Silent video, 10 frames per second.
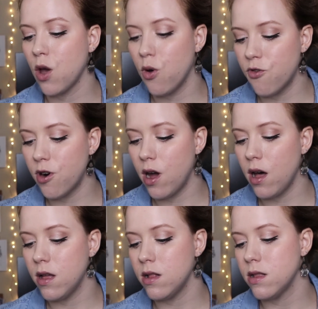
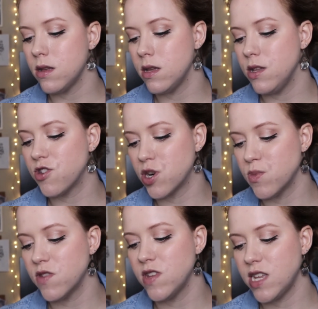Overall, in
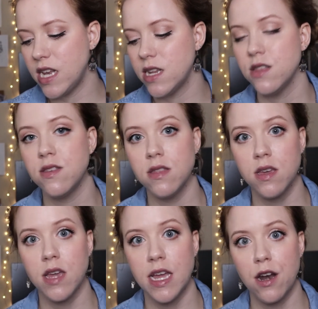terms of attendance,
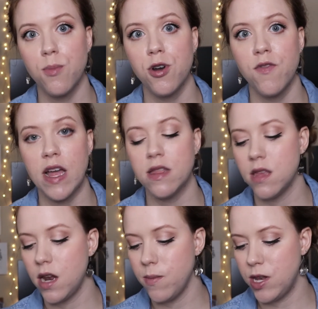the Ann Arbor event
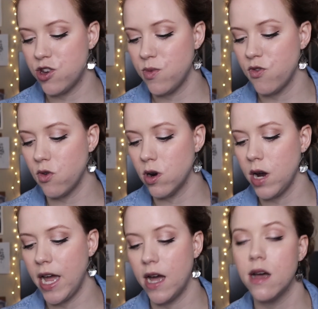that I mentioned before
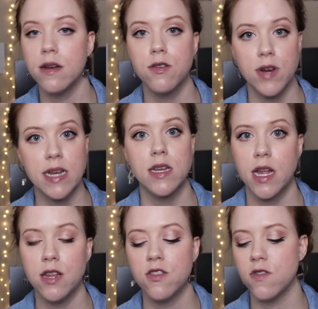had great
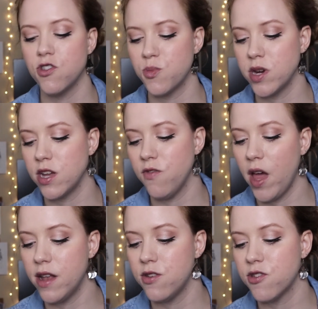attendance for a spring
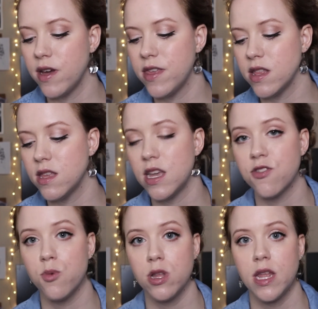event, so I think that
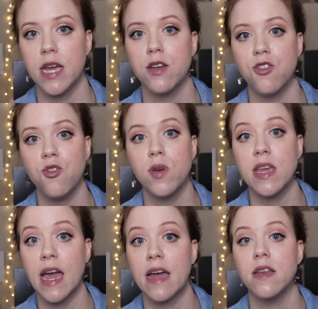that's one that I could do
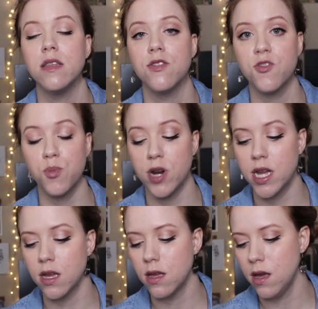again in the
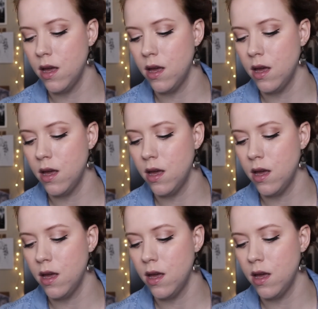spring.